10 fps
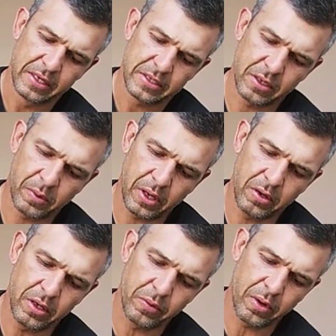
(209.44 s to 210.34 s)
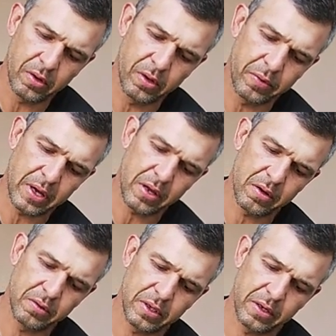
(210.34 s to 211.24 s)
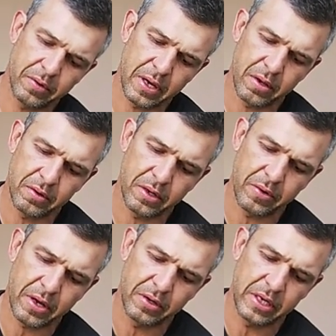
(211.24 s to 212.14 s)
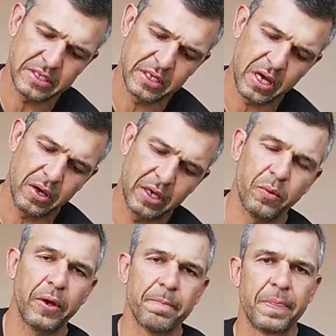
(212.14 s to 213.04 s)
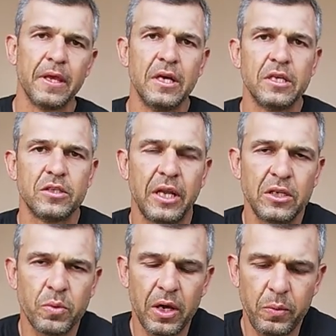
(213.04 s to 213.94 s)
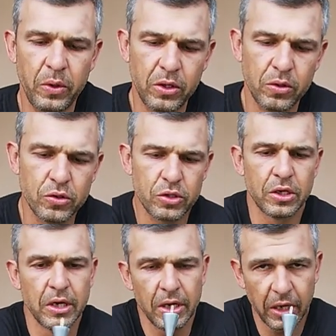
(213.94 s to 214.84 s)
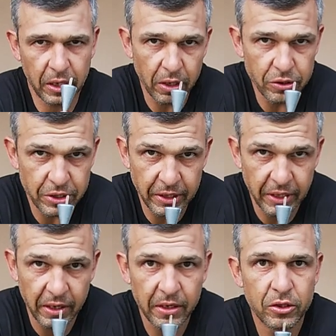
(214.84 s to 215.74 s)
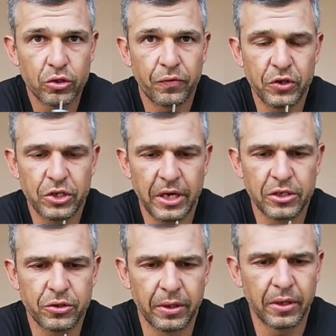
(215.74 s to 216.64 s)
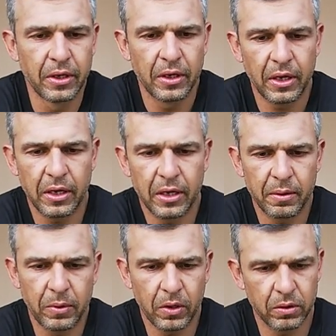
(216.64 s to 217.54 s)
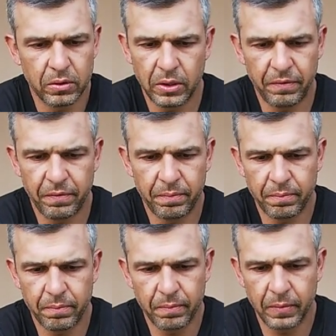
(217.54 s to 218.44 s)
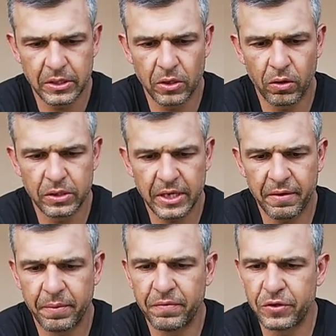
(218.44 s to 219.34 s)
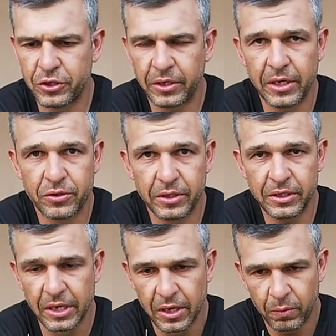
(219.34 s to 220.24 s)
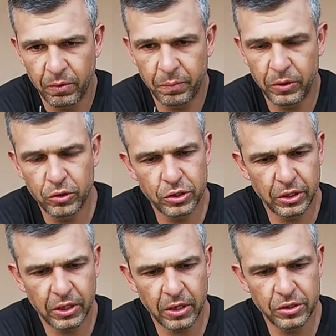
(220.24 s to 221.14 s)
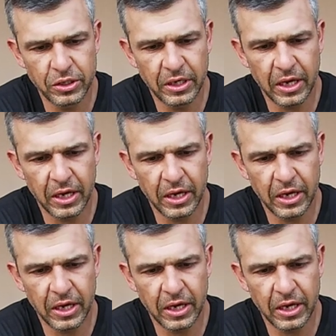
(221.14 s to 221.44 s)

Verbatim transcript: So it will only roll around and around and around. It doesn't go anywhere. So that's why we use a cone sinker to fish estuary. Um, yeah, if, as long as I've been fishing estuaries, we've been using the cone sinker.